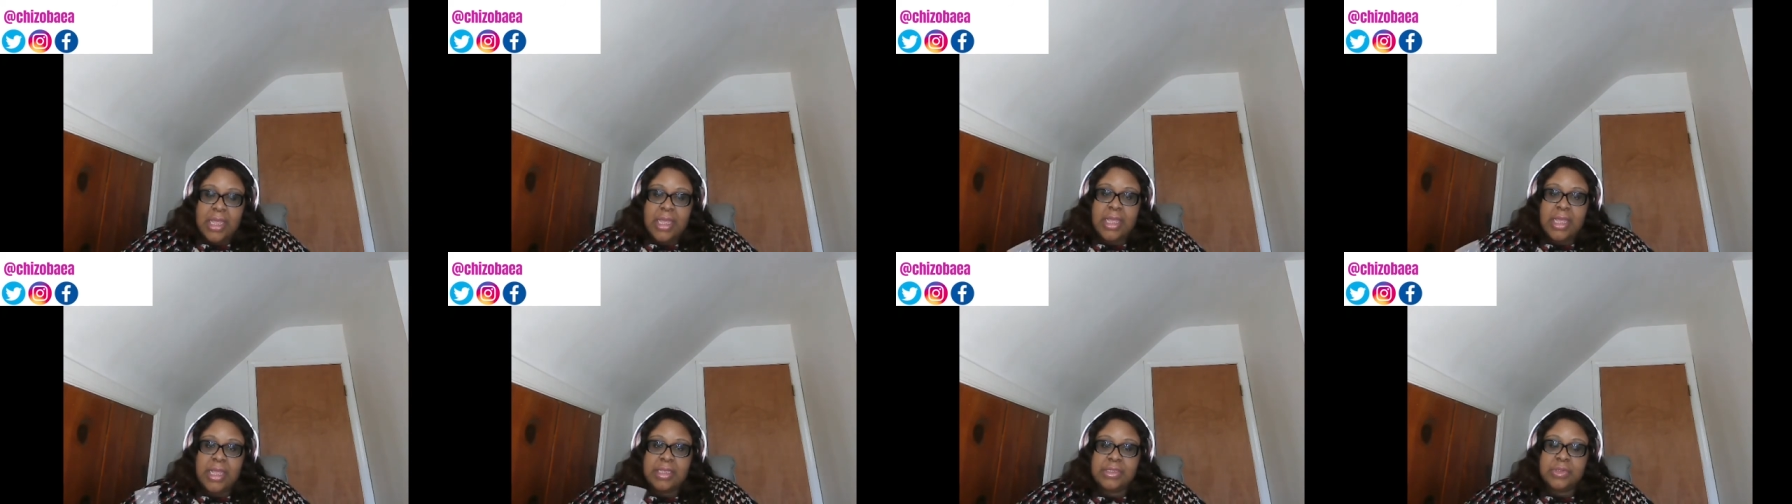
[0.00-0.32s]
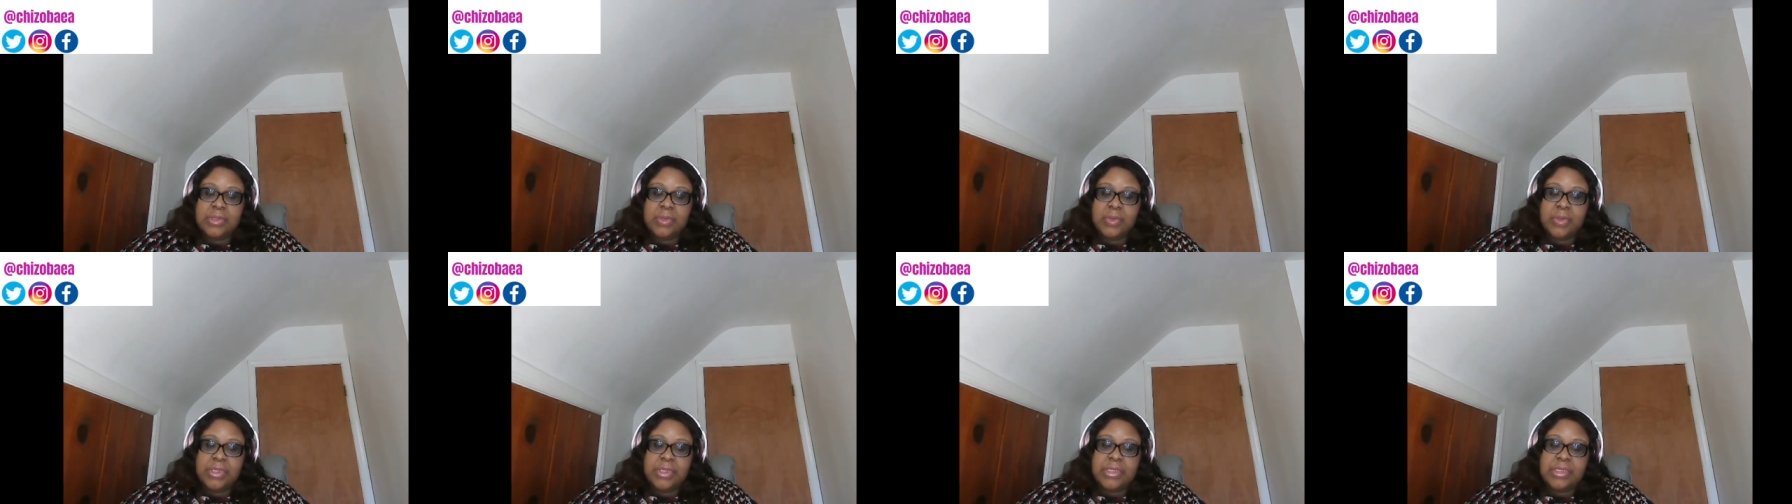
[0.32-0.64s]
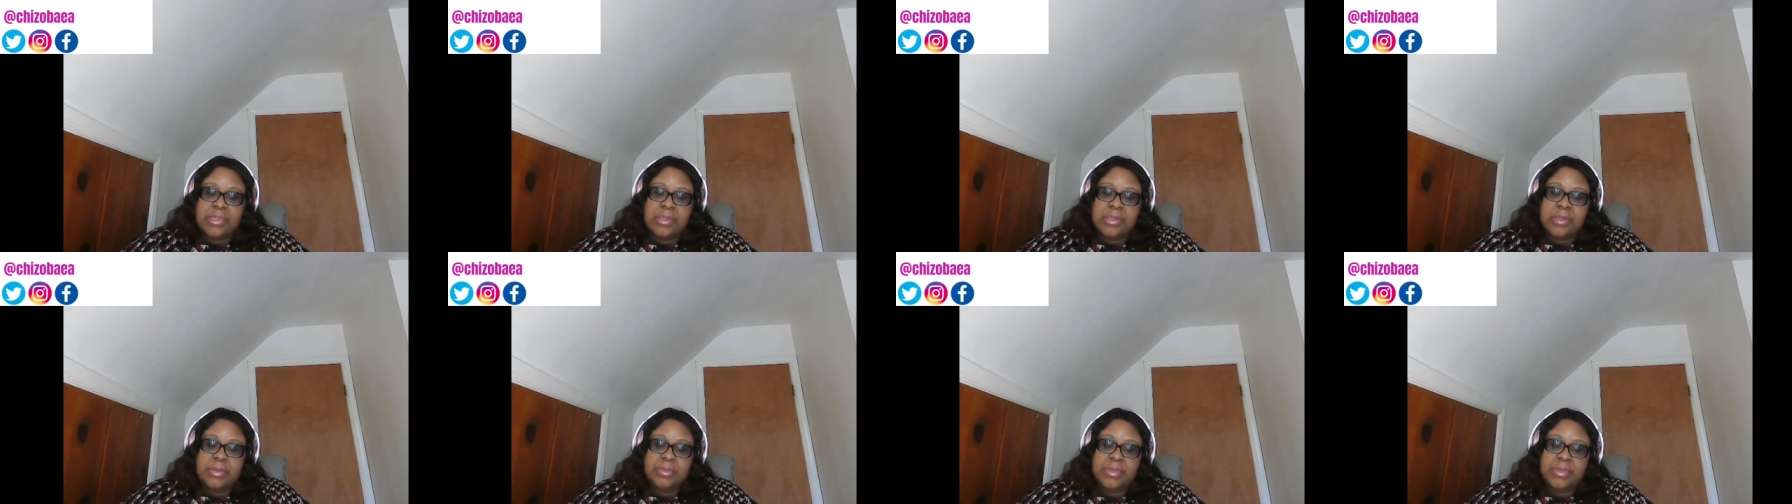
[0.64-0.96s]
And so
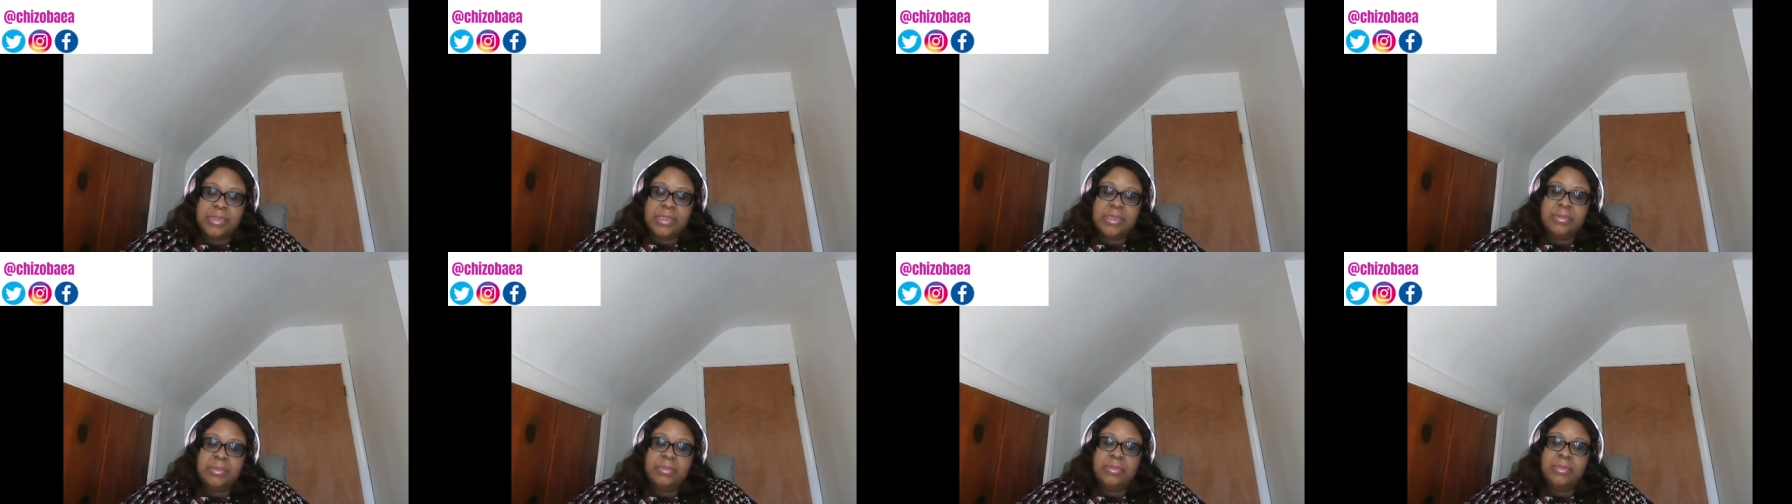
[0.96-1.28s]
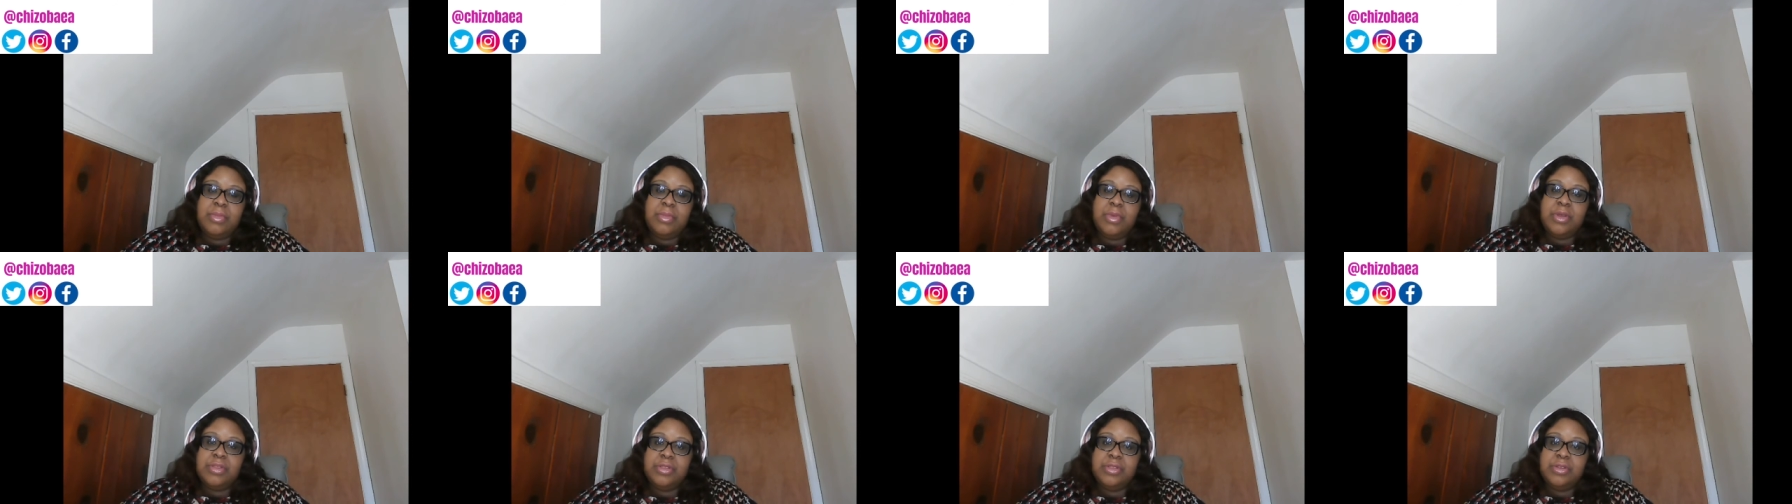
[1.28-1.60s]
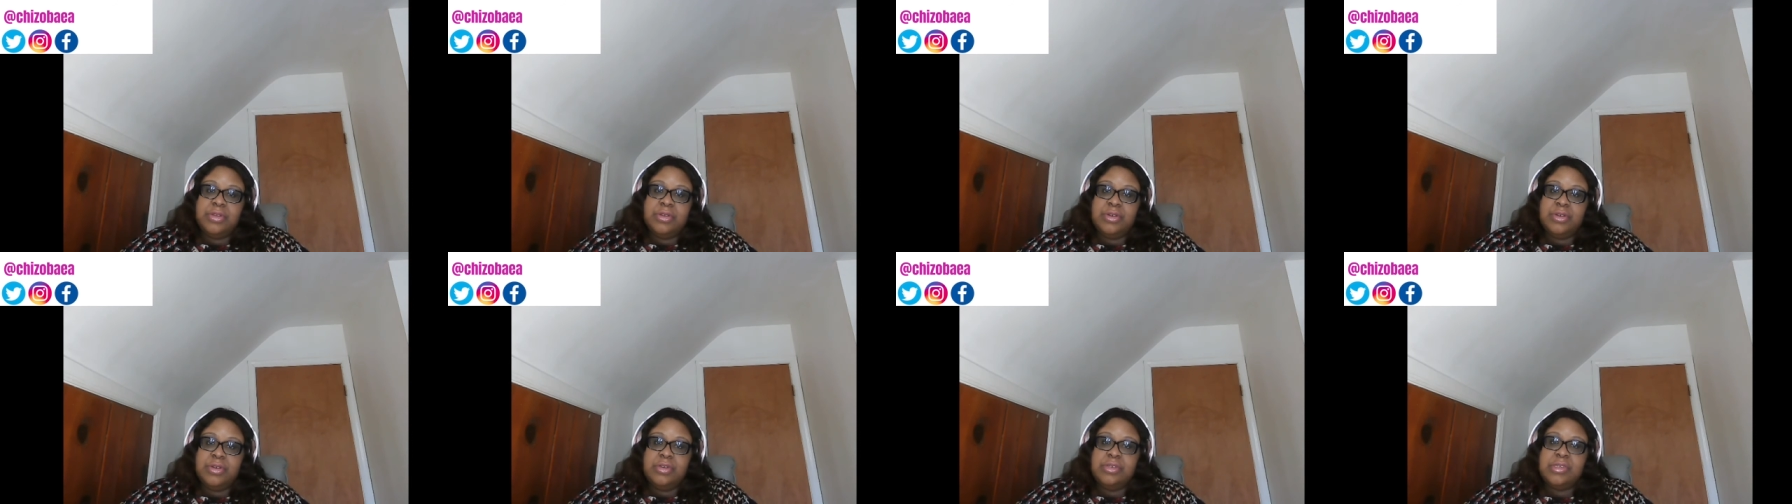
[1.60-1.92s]
it's something
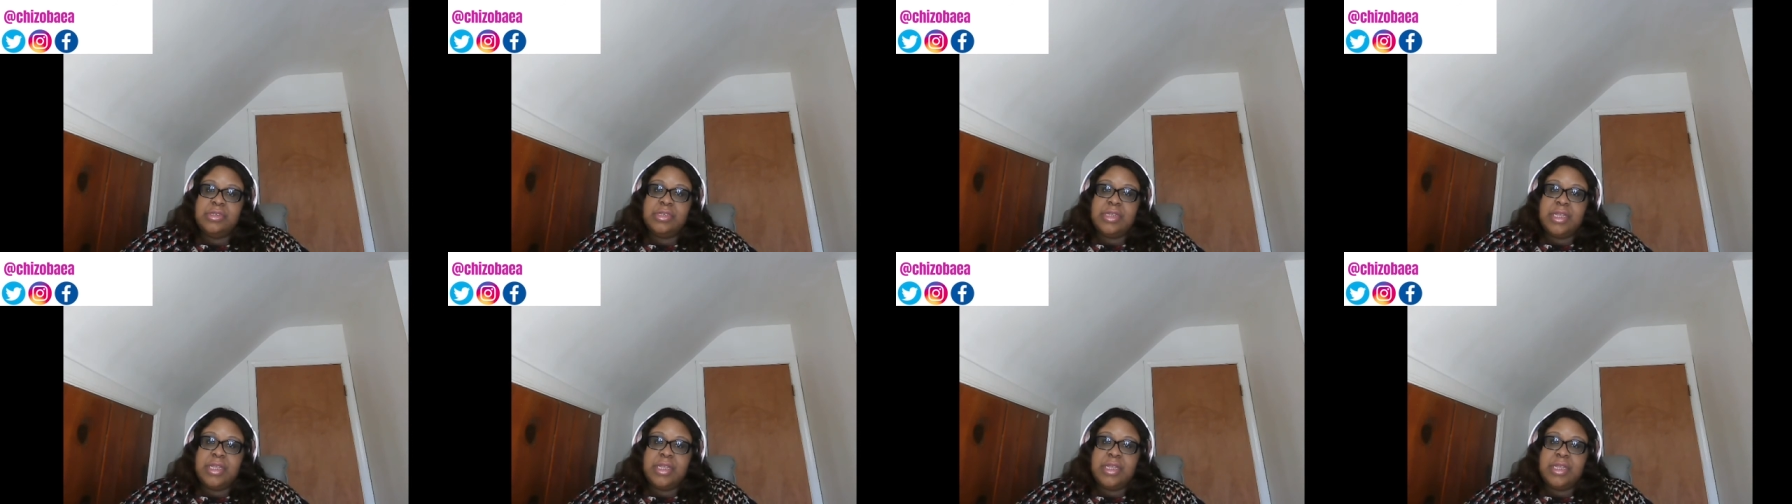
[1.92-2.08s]
mothers